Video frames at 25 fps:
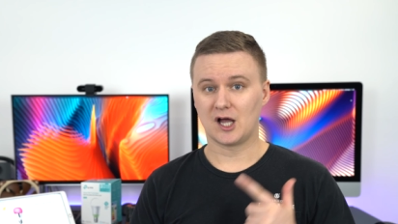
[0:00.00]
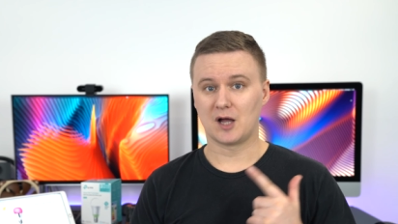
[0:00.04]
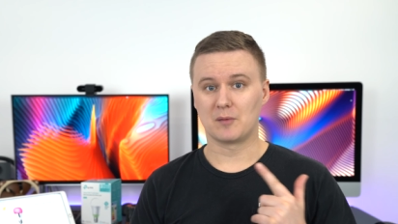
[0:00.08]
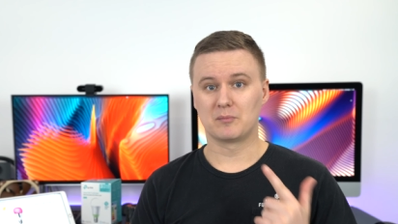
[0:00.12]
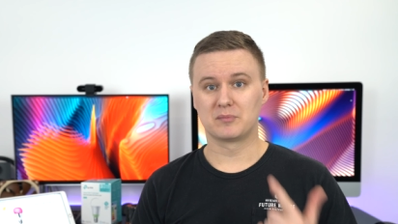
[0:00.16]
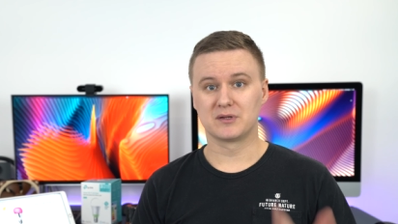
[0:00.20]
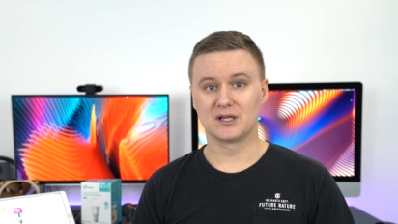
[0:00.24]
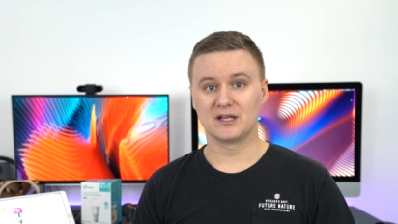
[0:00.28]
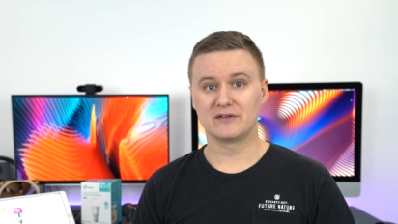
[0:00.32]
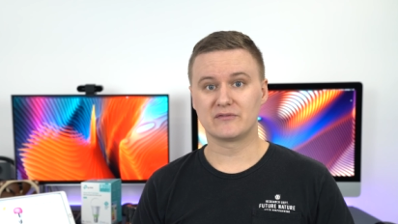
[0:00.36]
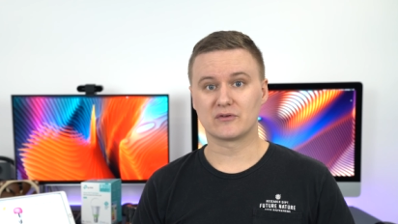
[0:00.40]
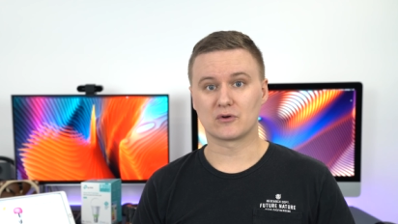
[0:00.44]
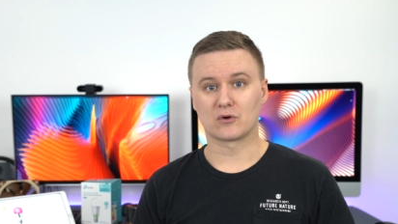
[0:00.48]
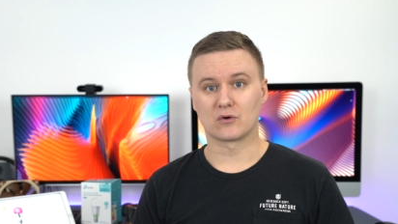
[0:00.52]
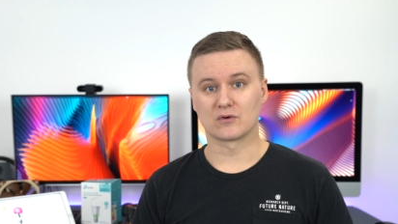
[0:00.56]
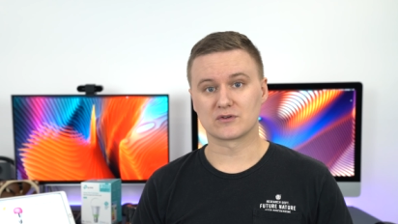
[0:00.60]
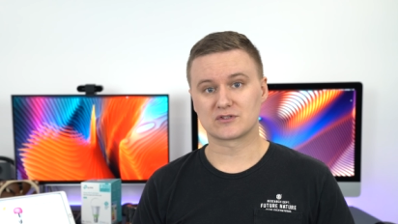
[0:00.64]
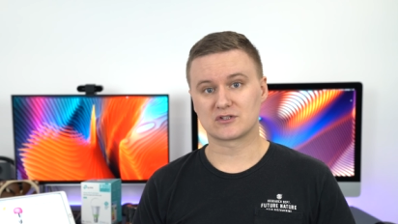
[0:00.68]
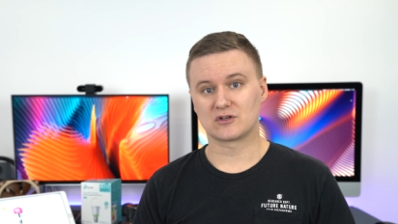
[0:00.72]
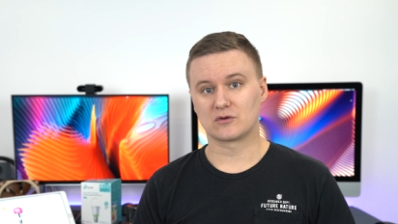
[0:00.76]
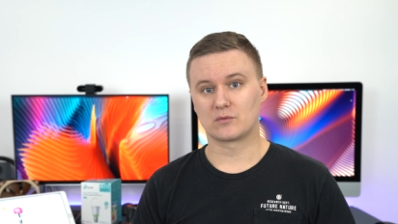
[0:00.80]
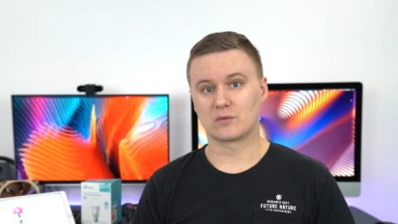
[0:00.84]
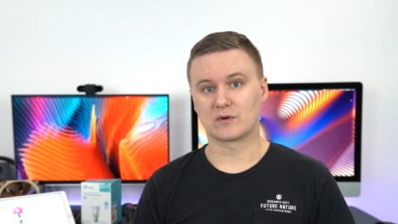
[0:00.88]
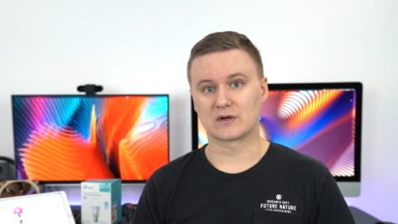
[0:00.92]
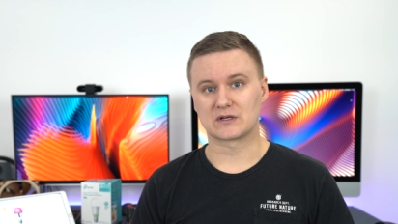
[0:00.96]
I believe it
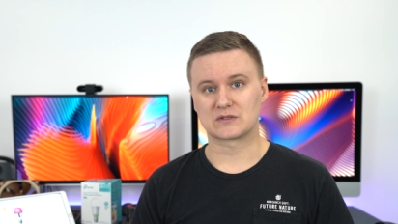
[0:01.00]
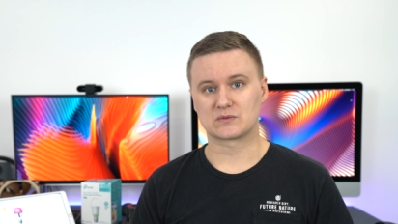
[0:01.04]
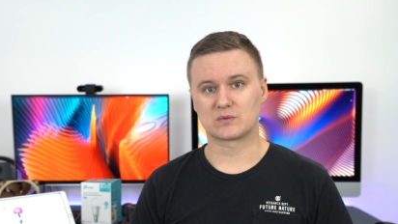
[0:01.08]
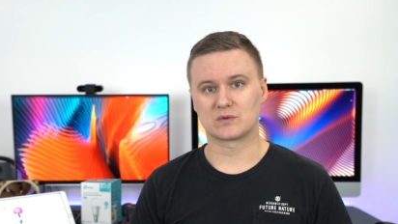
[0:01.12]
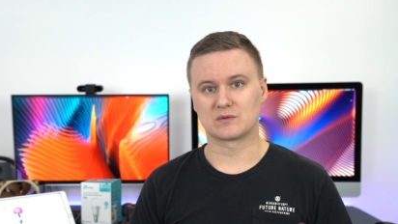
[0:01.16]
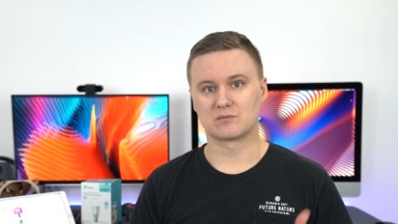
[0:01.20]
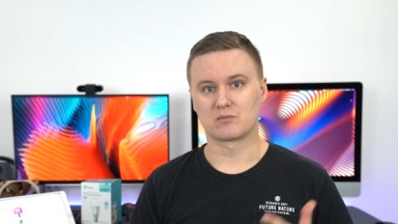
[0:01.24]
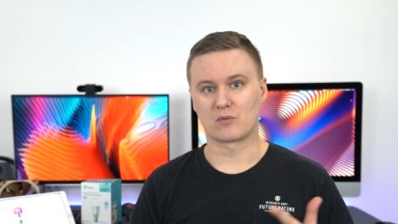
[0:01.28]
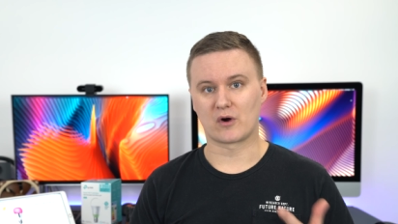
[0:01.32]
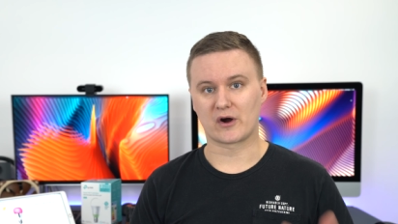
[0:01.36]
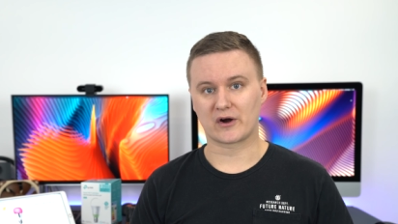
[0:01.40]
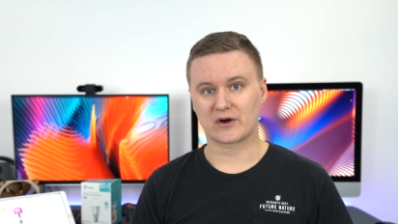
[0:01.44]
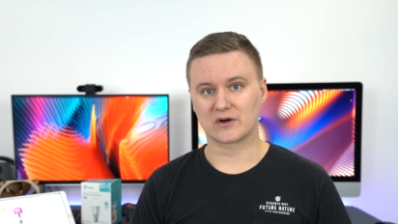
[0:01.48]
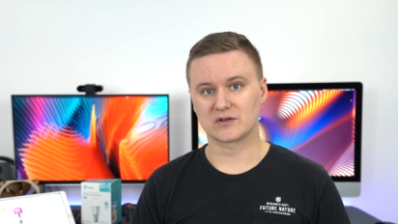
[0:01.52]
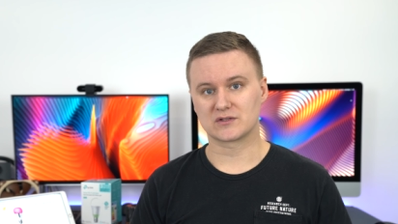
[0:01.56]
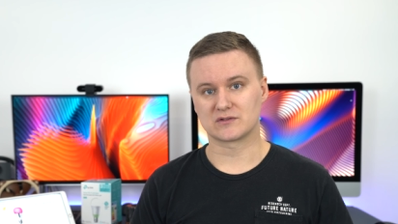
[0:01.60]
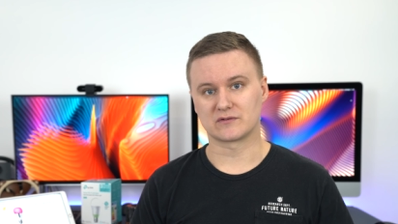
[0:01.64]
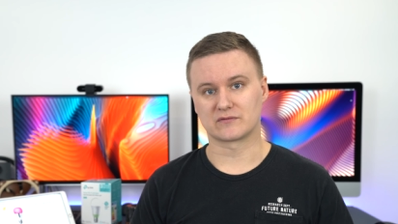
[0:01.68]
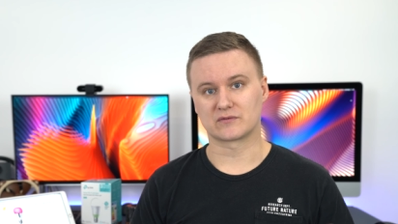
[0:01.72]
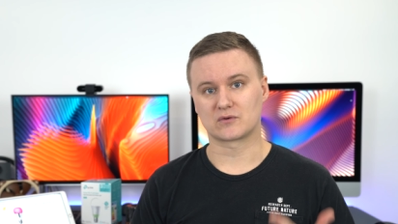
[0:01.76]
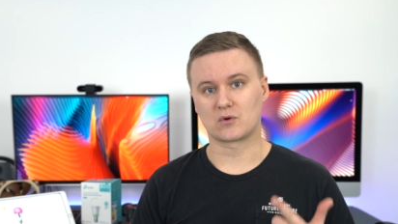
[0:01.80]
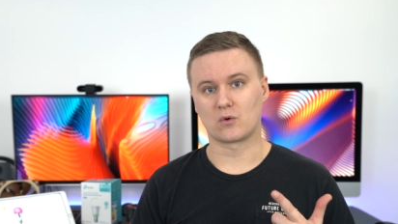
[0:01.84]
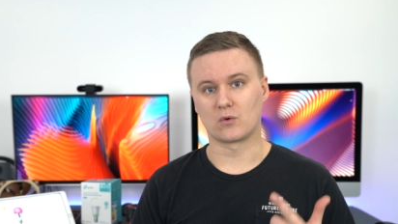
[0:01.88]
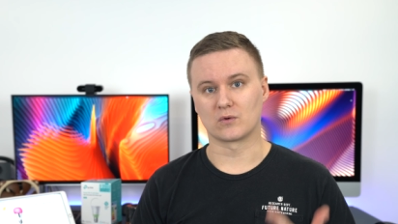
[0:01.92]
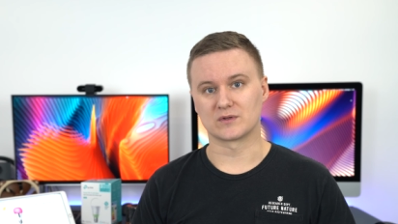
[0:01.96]
also works with
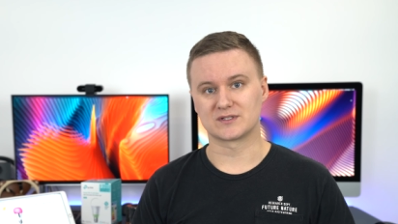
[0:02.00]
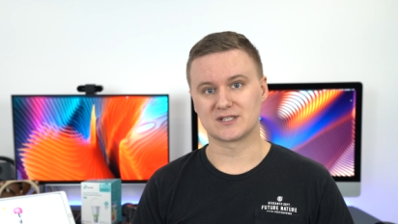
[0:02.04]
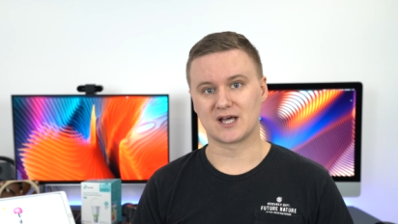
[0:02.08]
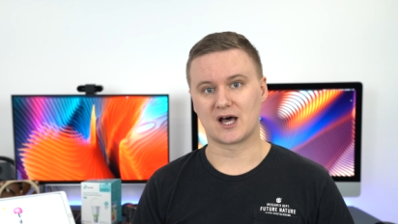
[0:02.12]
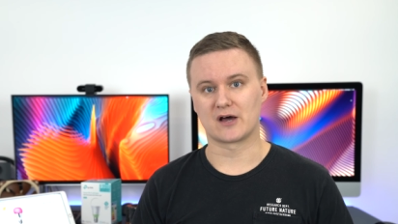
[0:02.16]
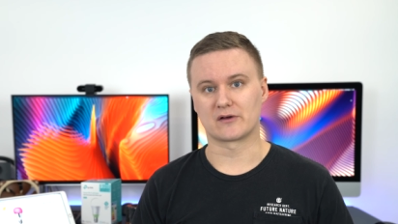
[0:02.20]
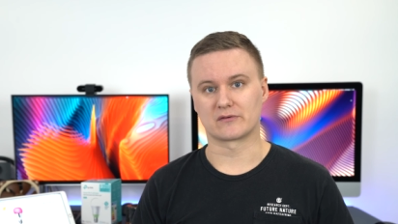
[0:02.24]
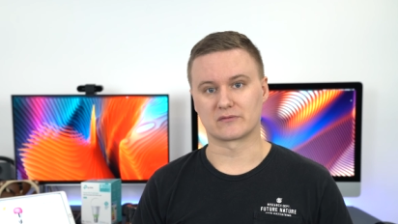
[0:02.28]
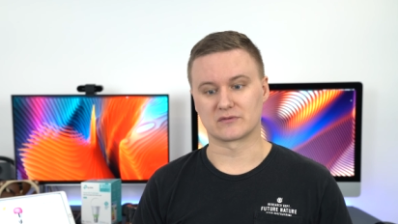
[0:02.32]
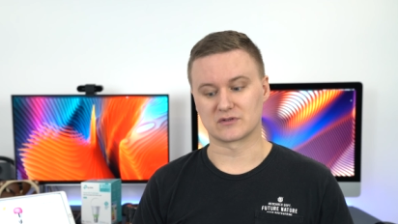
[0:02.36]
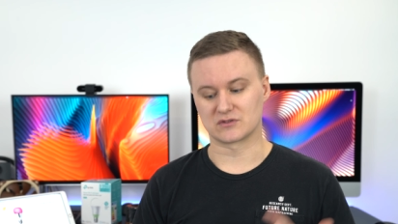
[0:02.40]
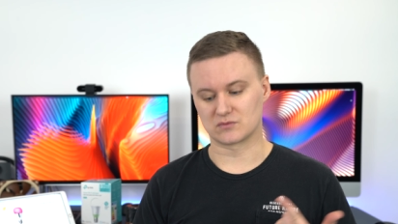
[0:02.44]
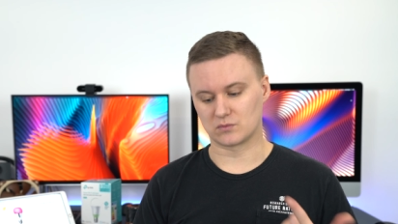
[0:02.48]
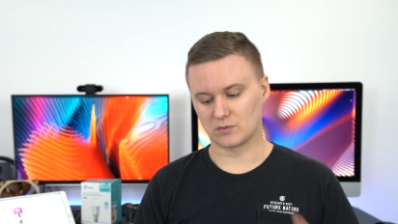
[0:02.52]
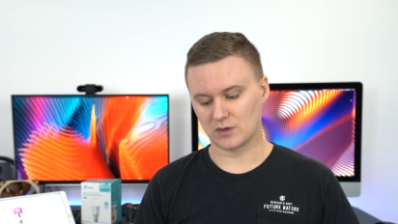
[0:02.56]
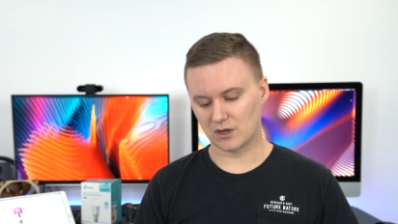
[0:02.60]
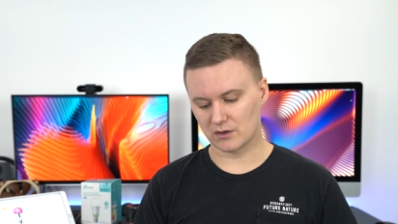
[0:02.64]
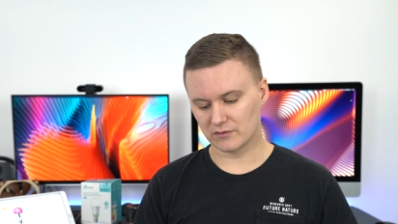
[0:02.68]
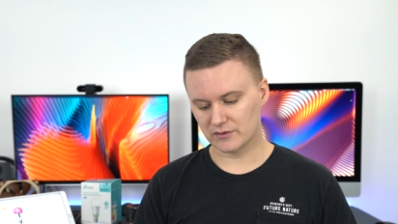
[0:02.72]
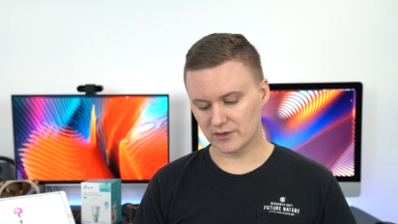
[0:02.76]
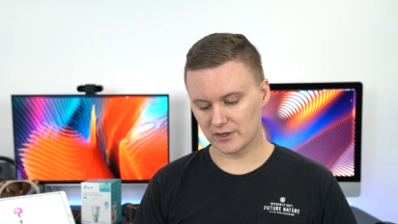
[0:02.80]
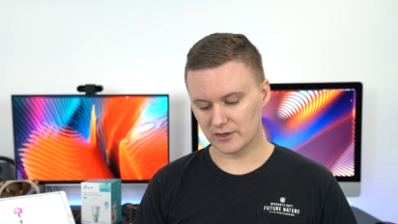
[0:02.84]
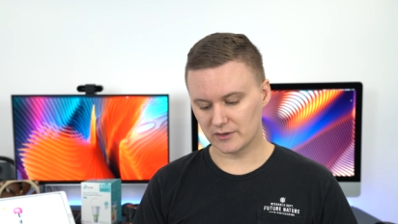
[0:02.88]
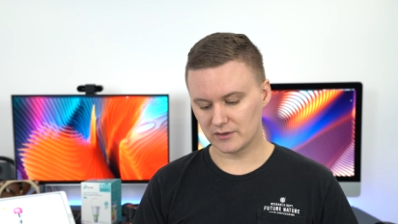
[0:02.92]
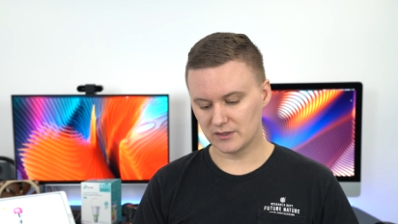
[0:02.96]
Microsoft Cortana as
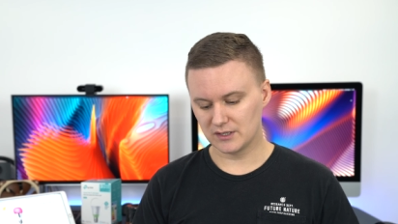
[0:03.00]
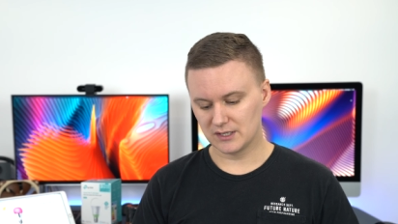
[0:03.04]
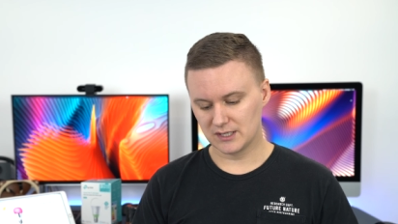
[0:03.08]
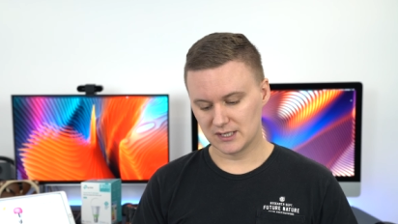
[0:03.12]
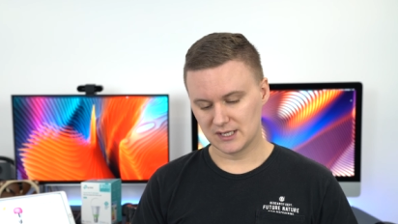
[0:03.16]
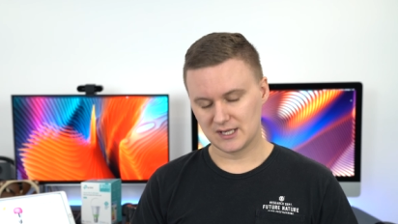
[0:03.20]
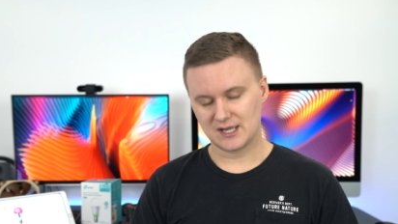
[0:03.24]
well though.